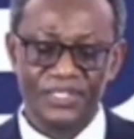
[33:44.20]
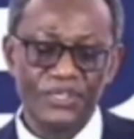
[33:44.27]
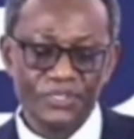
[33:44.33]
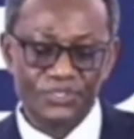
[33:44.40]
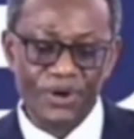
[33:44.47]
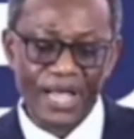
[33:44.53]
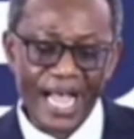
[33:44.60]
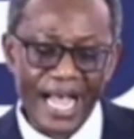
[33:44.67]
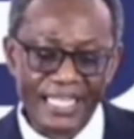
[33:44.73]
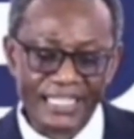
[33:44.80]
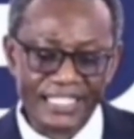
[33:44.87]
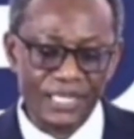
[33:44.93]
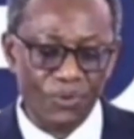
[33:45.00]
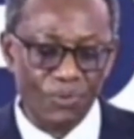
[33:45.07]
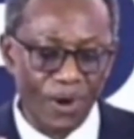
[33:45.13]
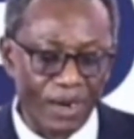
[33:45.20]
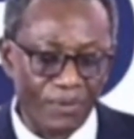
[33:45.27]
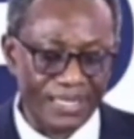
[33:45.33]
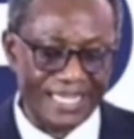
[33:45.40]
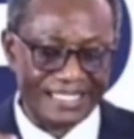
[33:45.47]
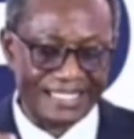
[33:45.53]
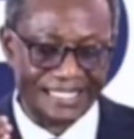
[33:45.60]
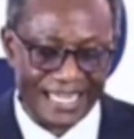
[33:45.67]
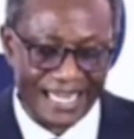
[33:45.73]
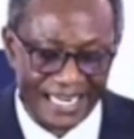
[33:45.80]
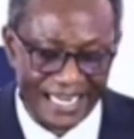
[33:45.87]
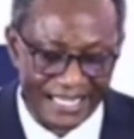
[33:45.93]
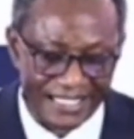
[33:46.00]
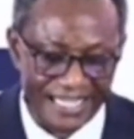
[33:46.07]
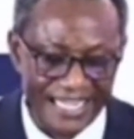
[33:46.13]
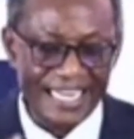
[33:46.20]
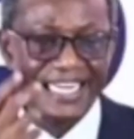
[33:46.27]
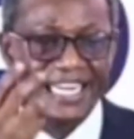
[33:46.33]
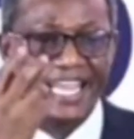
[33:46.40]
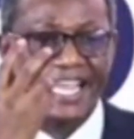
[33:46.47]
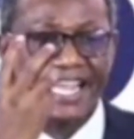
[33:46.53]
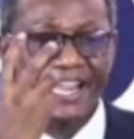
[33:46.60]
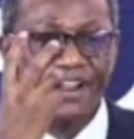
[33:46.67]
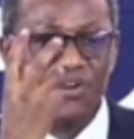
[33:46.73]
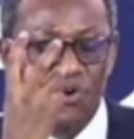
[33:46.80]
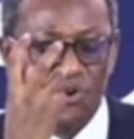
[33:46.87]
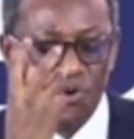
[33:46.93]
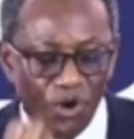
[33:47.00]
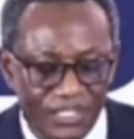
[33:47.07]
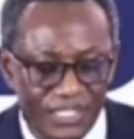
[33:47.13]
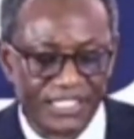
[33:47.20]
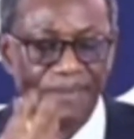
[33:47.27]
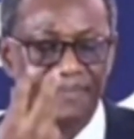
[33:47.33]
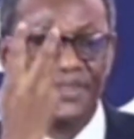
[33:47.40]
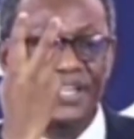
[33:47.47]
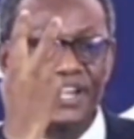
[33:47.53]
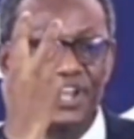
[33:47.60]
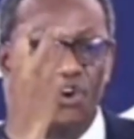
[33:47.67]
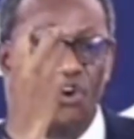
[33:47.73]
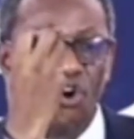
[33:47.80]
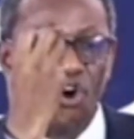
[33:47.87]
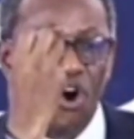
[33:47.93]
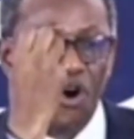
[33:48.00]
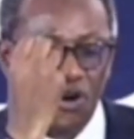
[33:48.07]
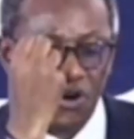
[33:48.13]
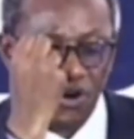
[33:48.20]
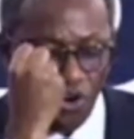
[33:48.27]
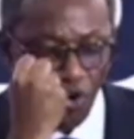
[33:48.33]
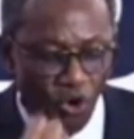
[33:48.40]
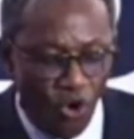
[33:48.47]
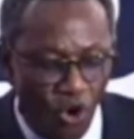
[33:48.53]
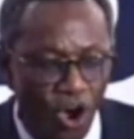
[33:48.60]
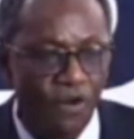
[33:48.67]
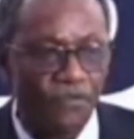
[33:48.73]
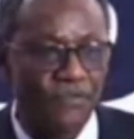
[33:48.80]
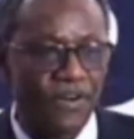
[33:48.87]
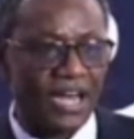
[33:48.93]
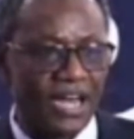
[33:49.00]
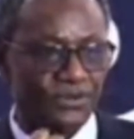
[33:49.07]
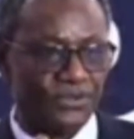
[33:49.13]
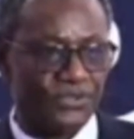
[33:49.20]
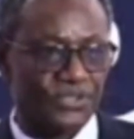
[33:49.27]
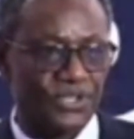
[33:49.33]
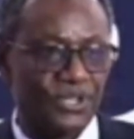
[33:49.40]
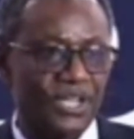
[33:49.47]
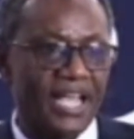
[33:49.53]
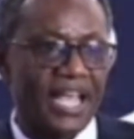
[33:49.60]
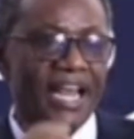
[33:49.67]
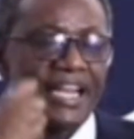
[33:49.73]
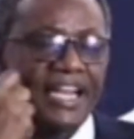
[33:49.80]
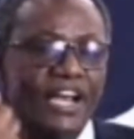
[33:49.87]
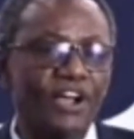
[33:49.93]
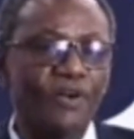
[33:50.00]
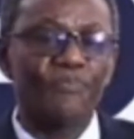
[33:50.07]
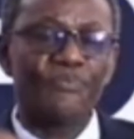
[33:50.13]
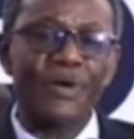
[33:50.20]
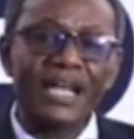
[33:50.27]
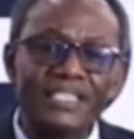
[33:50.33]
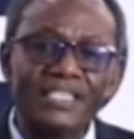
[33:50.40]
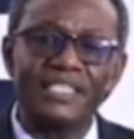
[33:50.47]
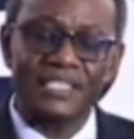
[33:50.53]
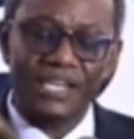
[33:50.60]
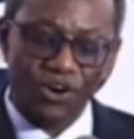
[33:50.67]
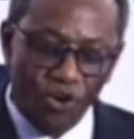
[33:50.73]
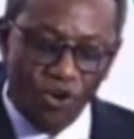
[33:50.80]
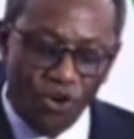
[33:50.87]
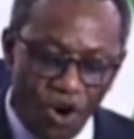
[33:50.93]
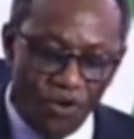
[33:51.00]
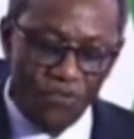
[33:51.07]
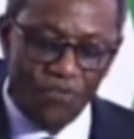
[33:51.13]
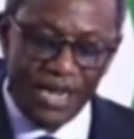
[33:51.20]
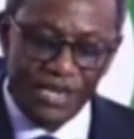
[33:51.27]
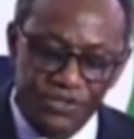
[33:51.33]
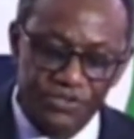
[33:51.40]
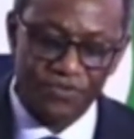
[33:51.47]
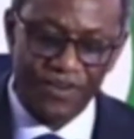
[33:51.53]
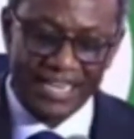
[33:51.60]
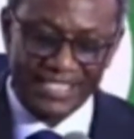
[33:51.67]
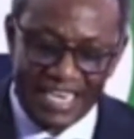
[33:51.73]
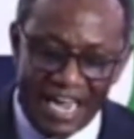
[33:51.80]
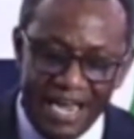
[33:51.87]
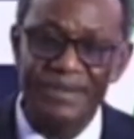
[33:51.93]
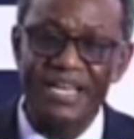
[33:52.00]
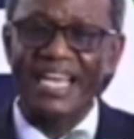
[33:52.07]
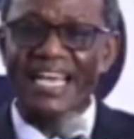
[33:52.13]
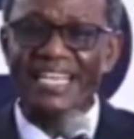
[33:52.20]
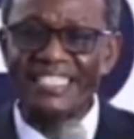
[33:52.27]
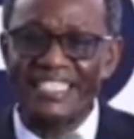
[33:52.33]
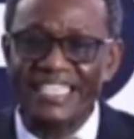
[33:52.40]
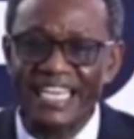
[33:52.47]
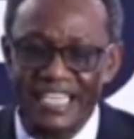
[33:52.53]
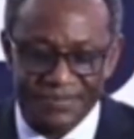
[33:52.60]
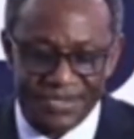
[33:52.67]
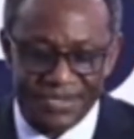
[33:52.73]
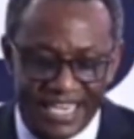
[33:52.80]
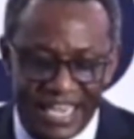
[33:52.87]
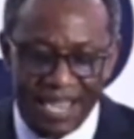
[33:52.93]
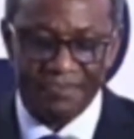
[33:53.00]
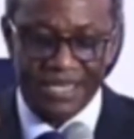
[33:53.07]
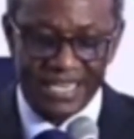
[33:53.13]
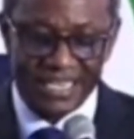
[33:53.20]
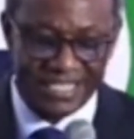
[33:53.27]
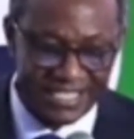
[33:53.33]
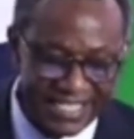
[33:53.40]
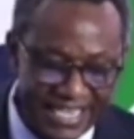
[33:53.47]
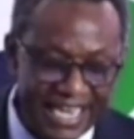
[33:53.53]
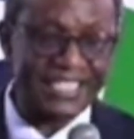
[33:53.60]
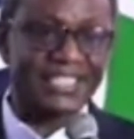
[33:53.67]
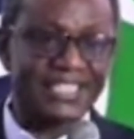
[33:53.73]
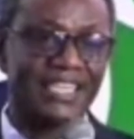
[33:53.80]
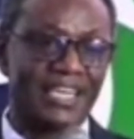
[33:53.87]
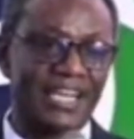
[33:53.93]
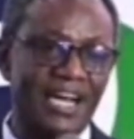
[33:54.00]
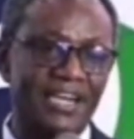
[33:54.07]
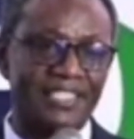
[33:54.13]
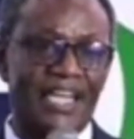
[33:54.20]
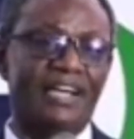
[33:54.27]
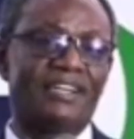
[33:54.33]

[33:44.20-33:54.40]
so as they work with the tenets they got something they call core values. And they practice the core values over time, and it has become church culture.